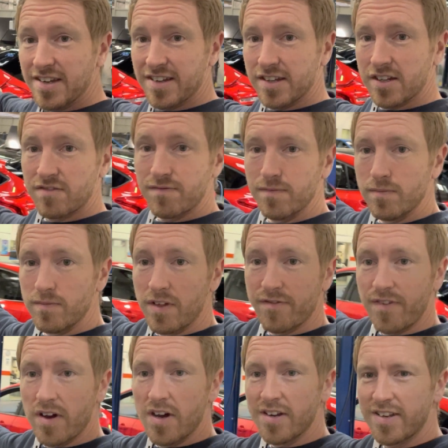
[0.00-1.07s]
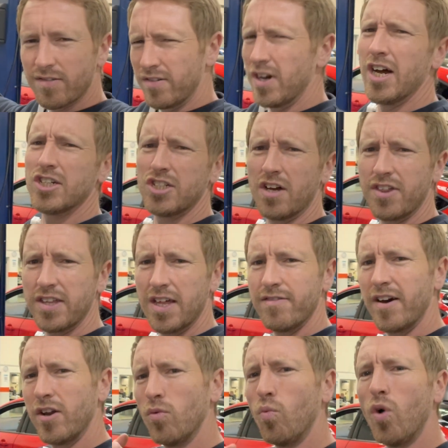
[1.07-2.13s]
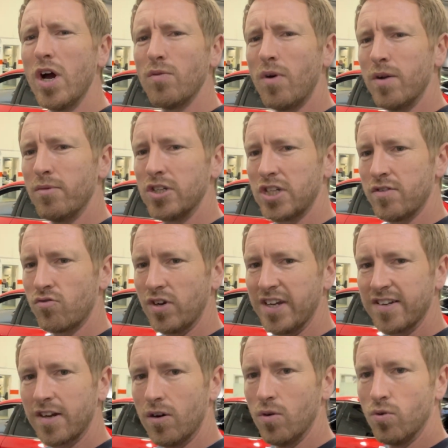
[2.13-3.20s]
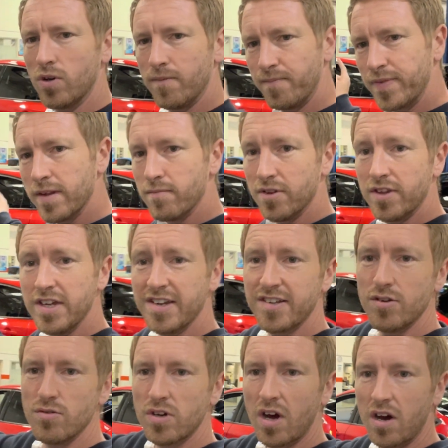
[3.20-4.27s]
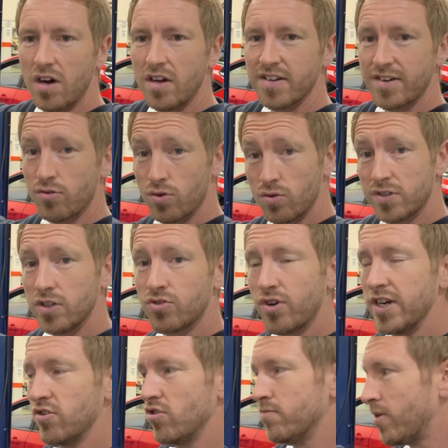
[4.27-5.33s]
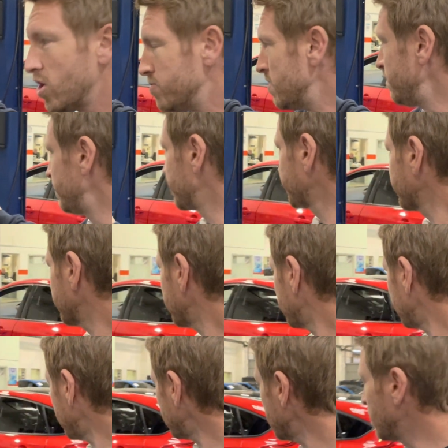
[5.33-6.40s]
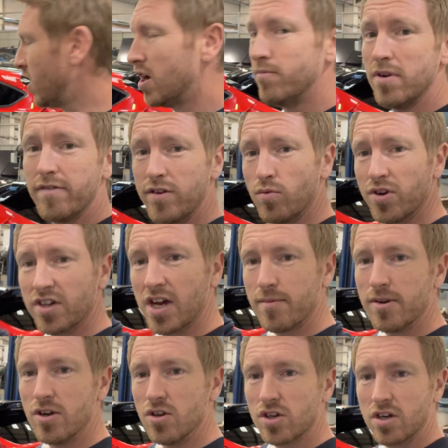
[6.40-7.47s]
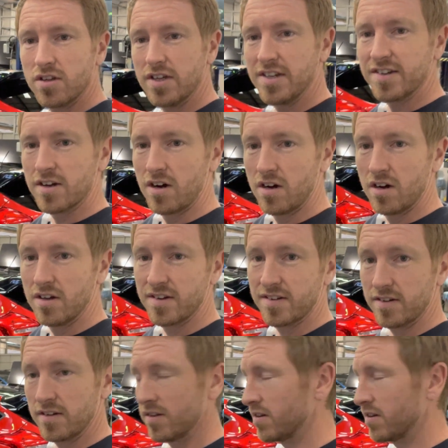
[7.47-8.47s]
are the first, so actually I think they've had a white one which they've already sold, but these two cars are on Auto Trader at the moment. If you want to come and look at these cars,